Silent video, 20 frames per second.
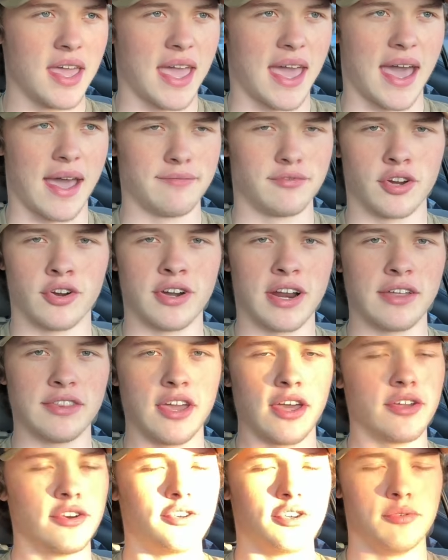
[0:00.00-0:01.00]
I've turned down the
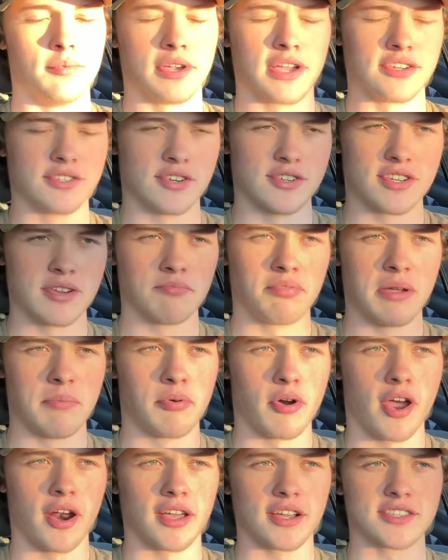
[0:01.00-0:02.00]
other 2 because they're simply
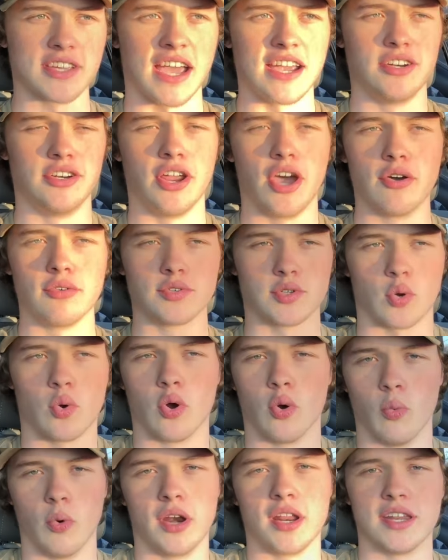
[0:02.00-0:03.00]
products I don't
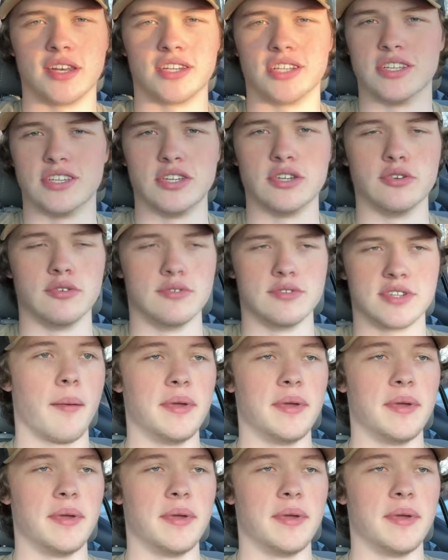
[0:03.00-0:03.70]
or wouldn't use.